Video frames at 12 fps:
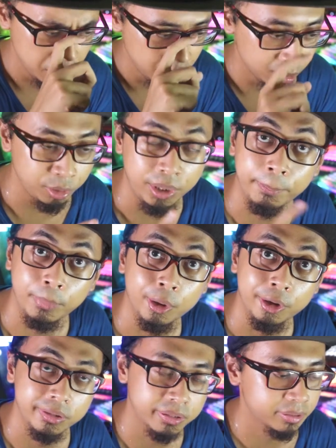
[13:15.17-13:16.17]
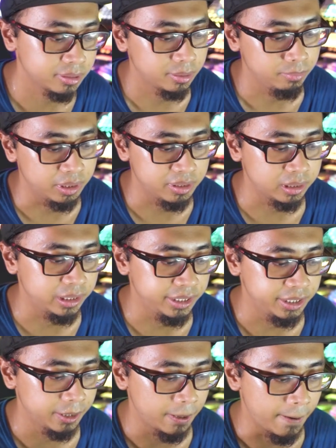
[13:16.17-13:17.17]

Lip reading: So the ports, basically,